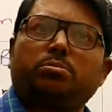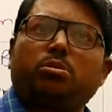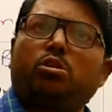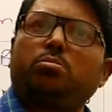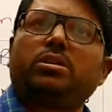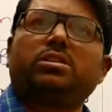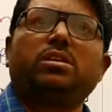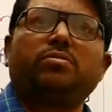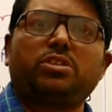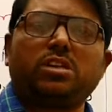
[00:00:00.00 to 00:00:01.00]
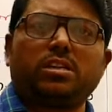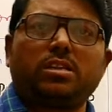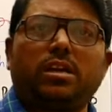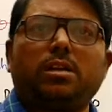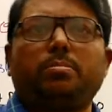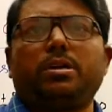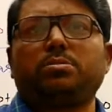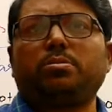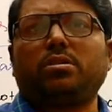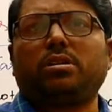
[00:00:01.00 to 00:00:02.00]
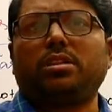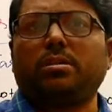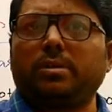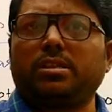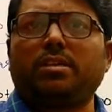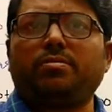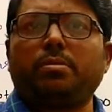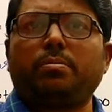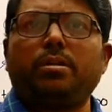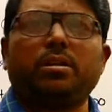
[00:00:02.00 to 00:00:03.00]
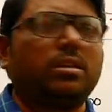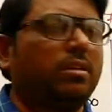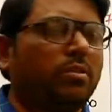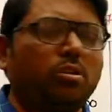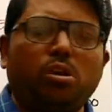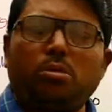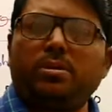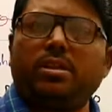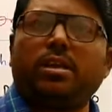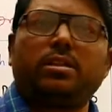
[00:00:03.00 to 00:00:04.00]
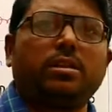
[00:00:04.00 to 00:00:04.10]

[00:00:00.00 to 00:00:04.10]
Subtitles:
Obviously, which are there in passbook in the month of April, they will not be there in the